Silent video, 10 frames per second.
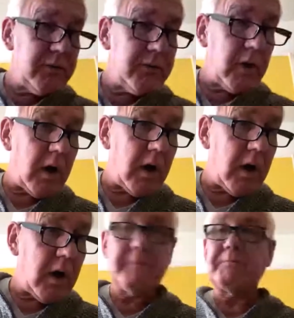
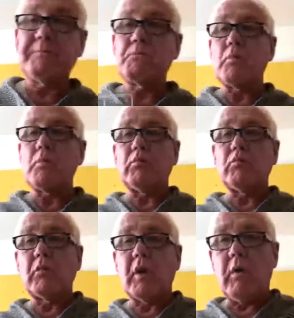So,
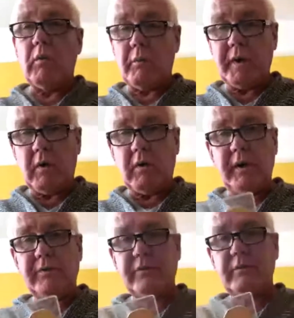what we've
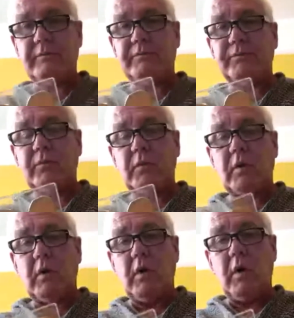got is,
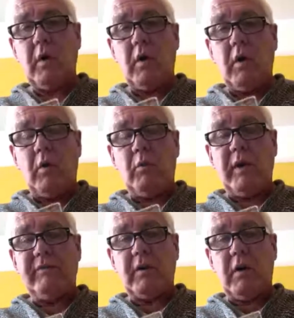
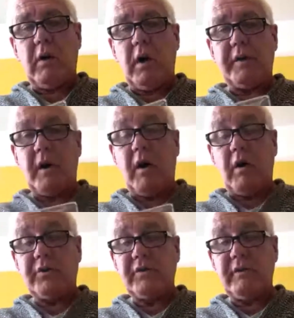we've got an
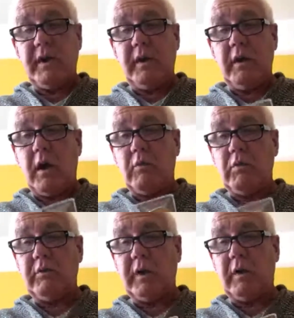archery, a
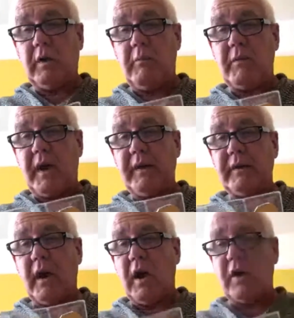wounded
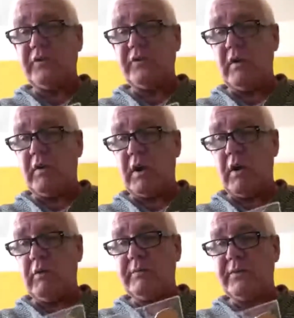comrade, a Sherlock
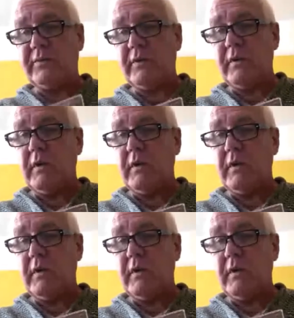Holmes,